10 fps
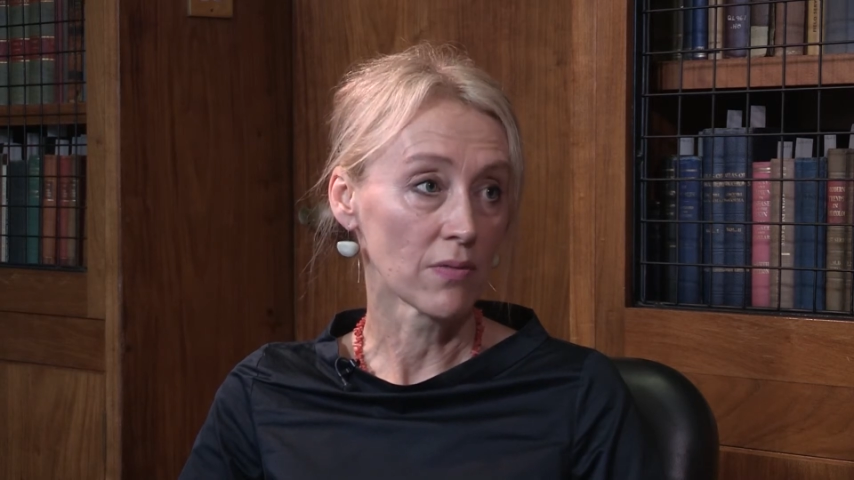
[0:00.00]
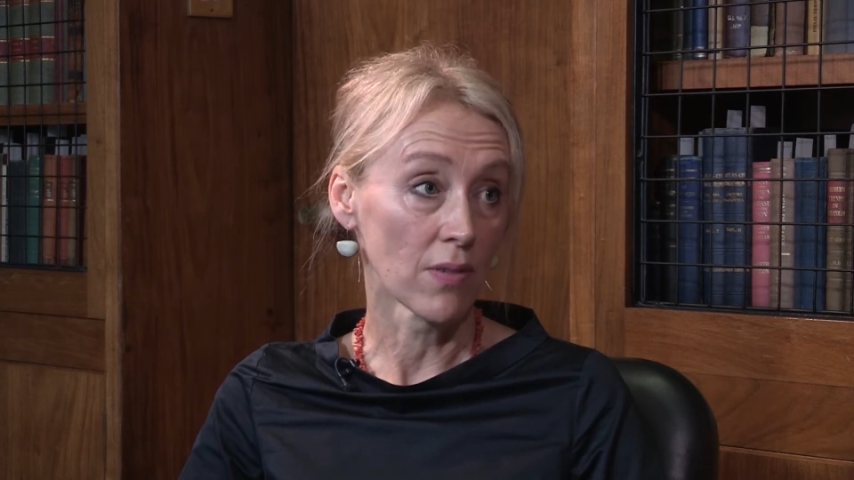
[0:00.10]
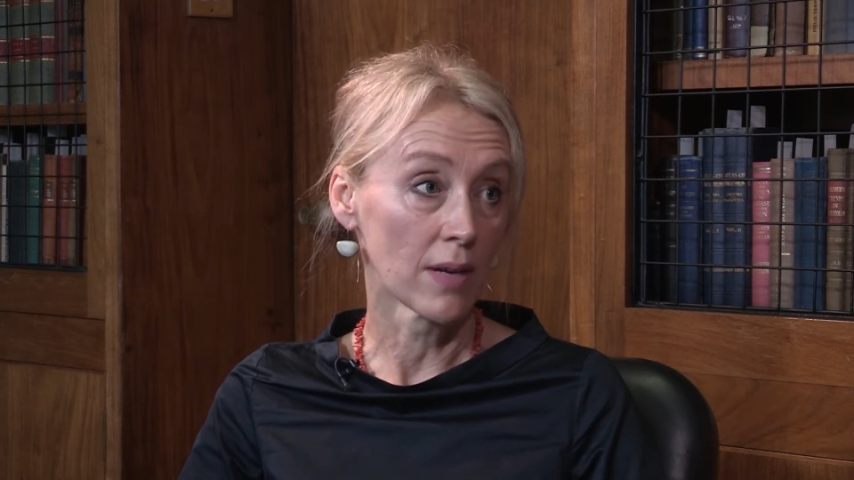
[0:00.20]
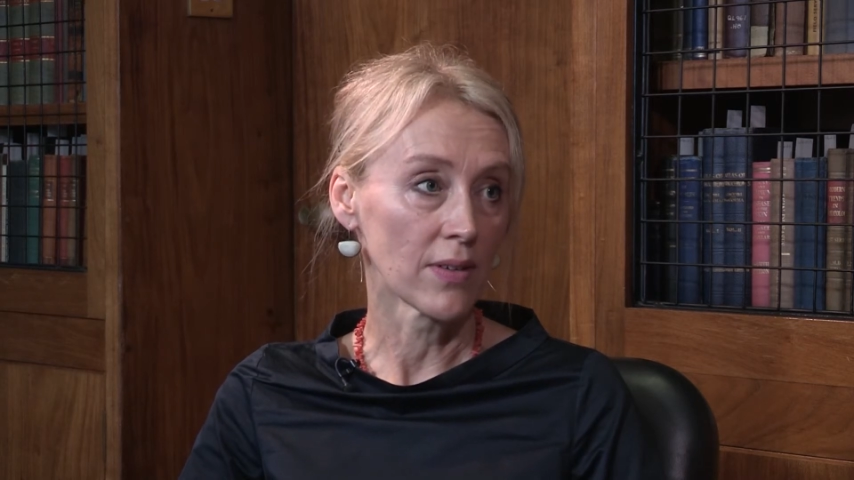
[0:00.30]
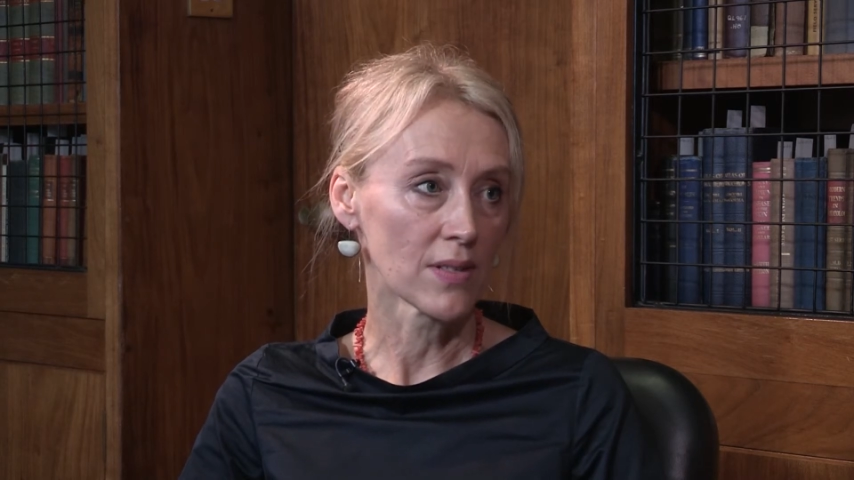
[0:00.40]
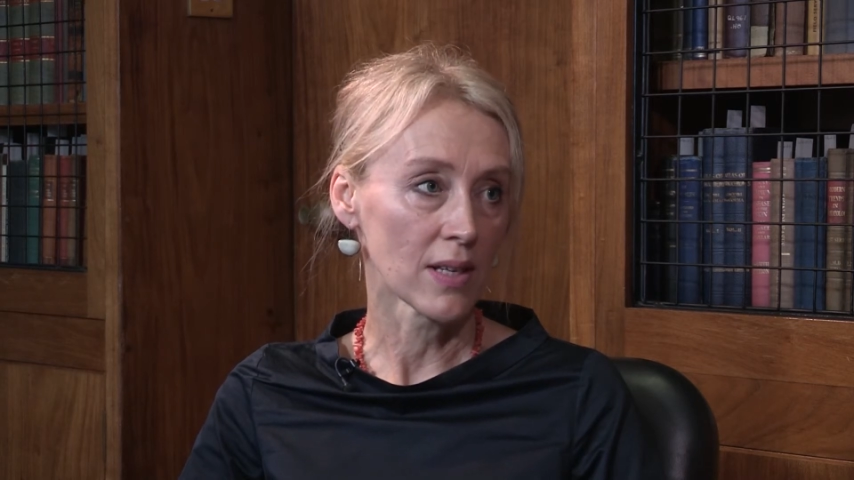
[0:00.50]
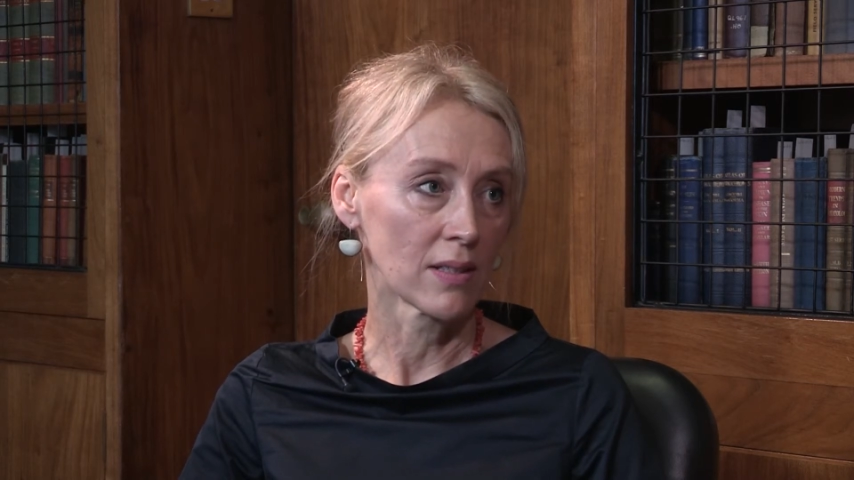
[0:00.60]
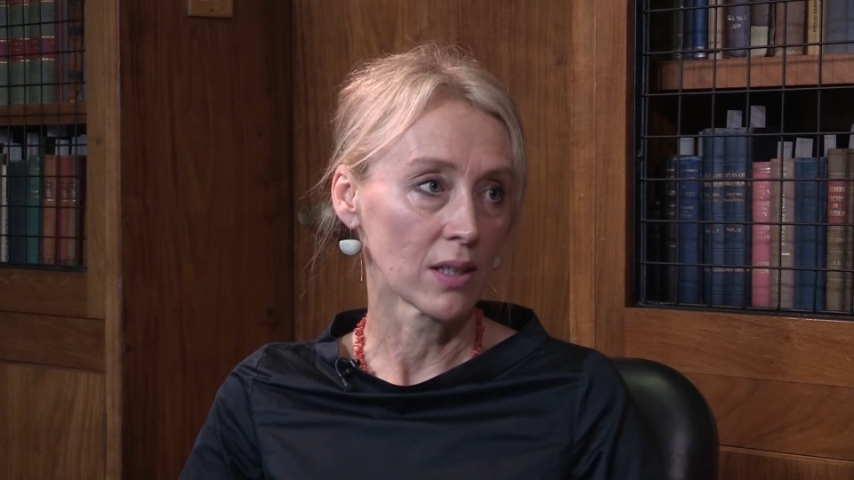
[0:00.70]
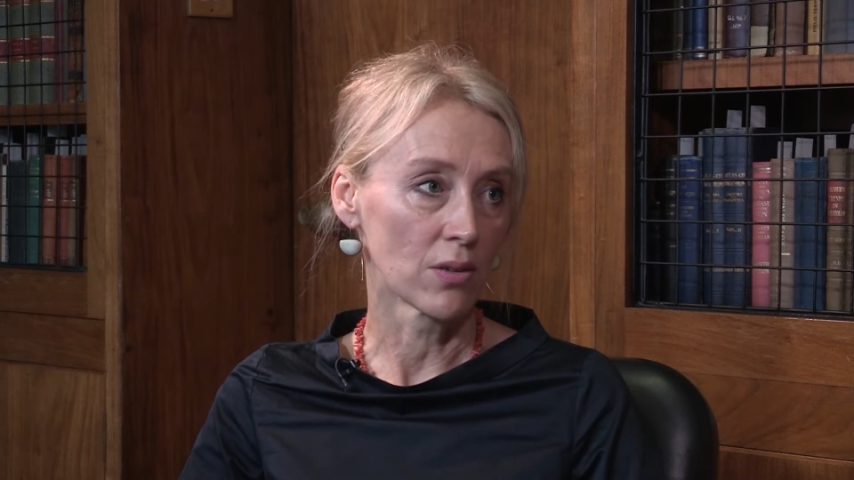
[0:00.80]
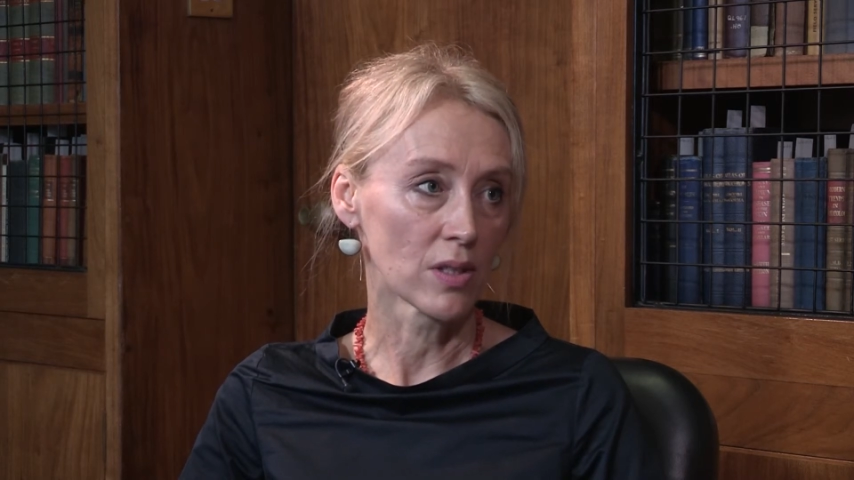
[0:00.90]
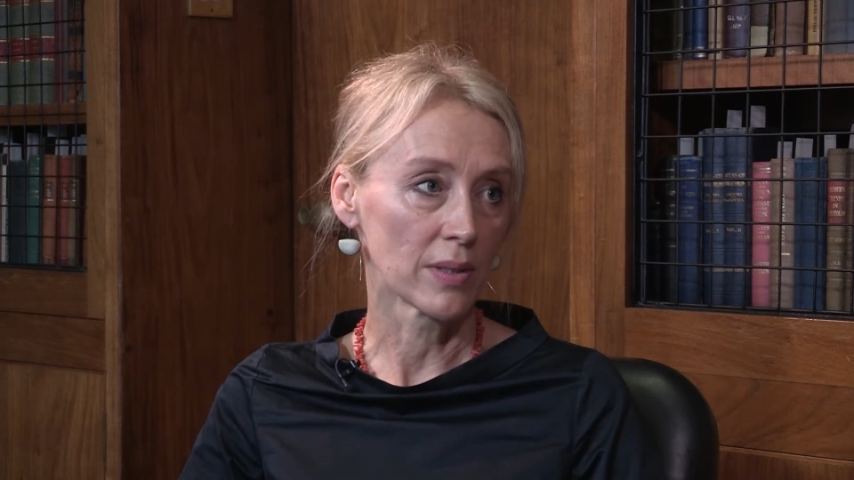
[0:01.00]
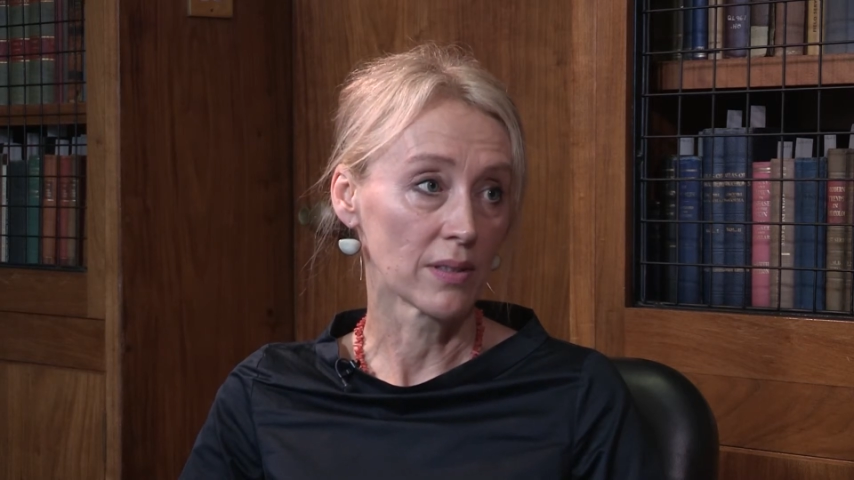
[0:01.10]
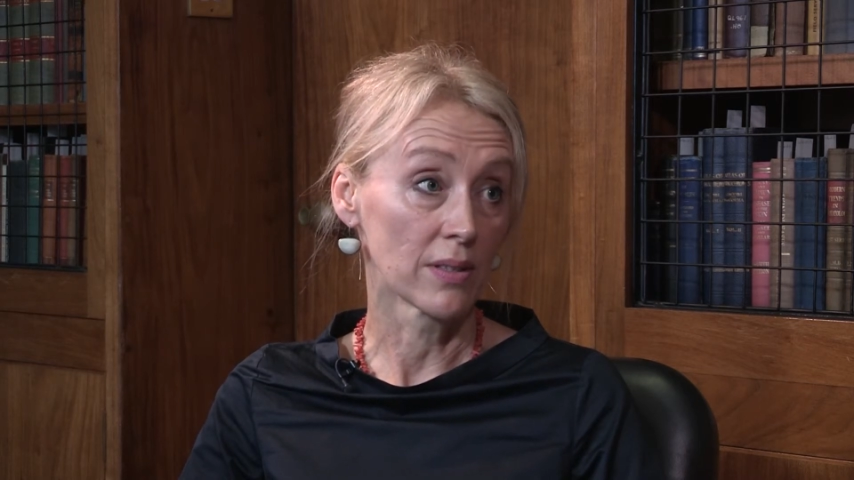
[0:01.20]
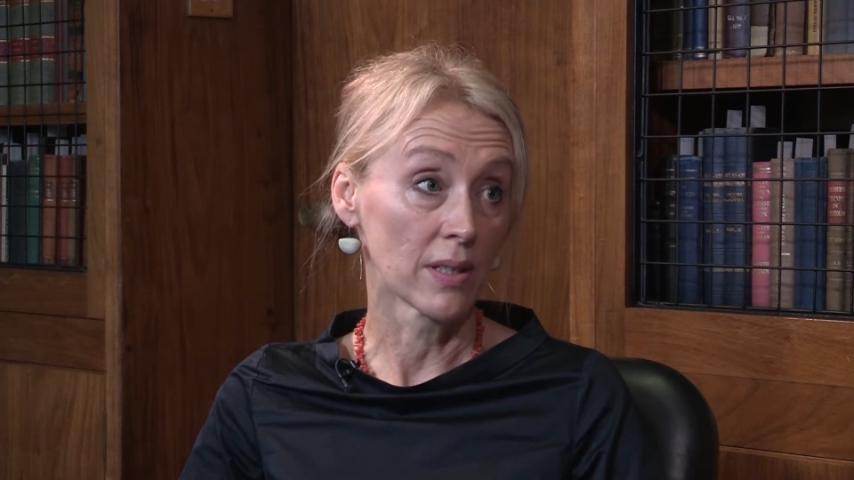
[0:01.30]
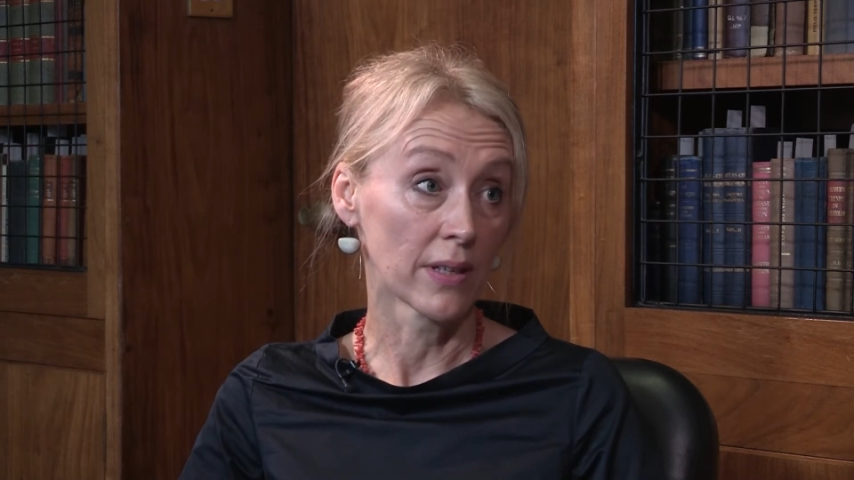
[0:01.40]
five outstanding
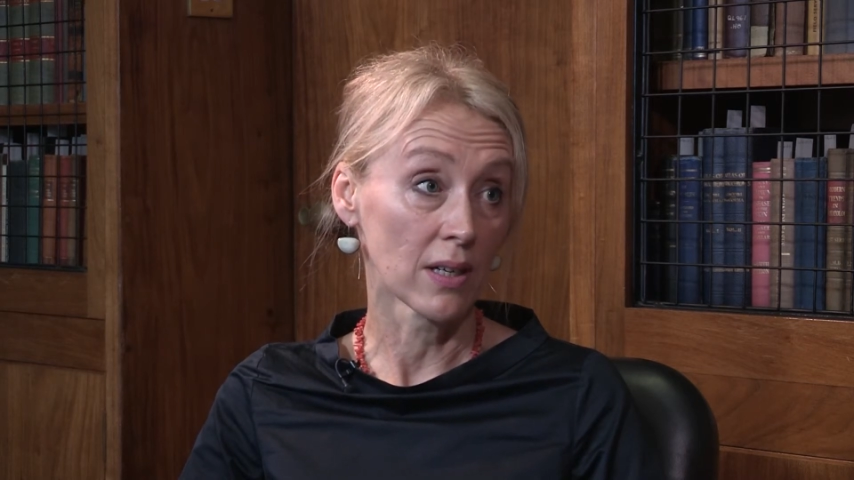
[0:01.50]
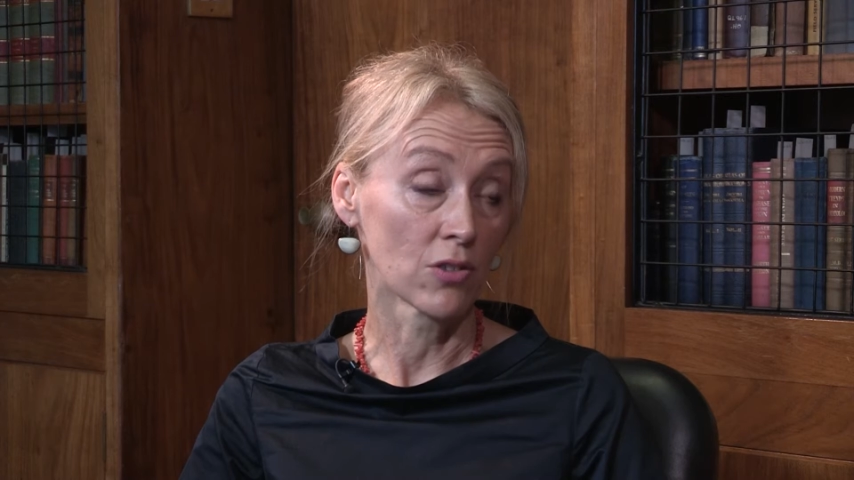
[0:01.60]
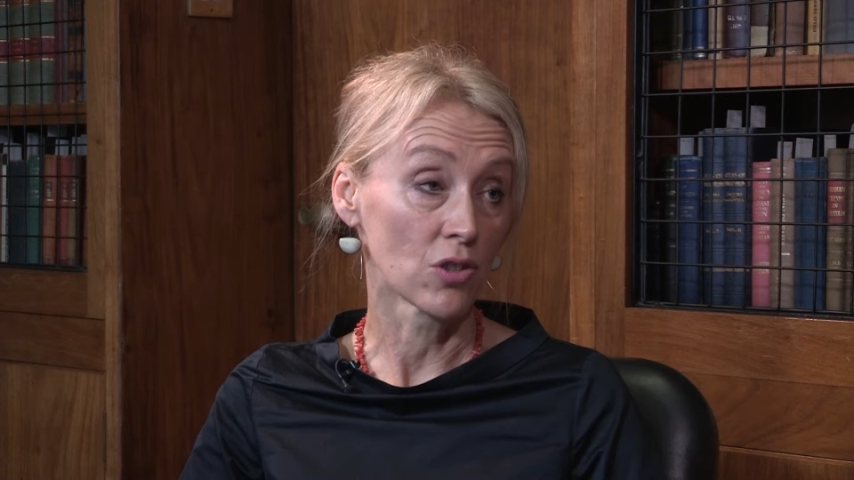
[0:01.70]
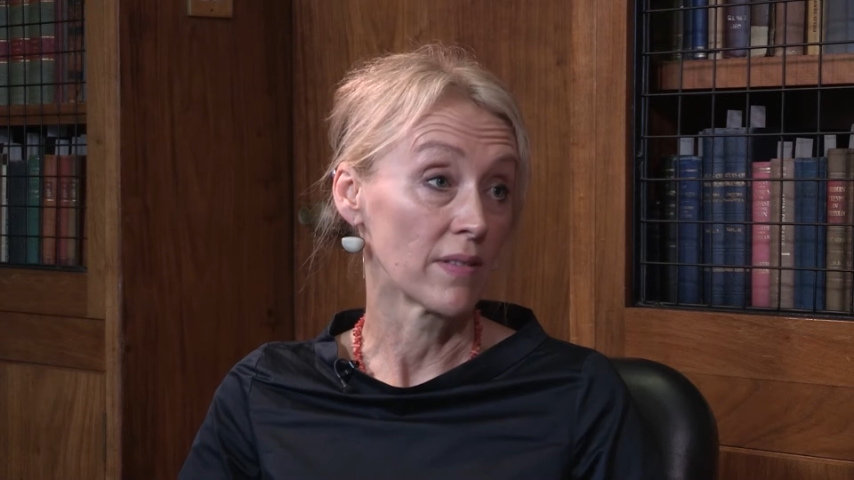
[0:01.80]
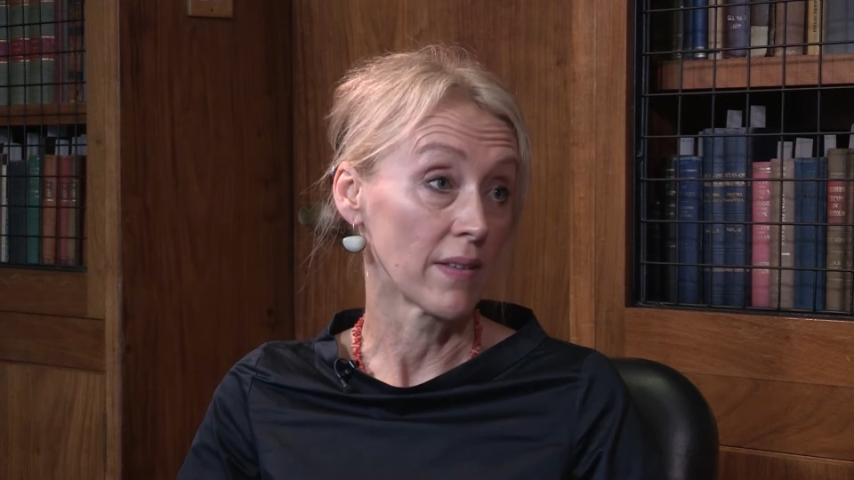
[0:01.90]
hospitals in the country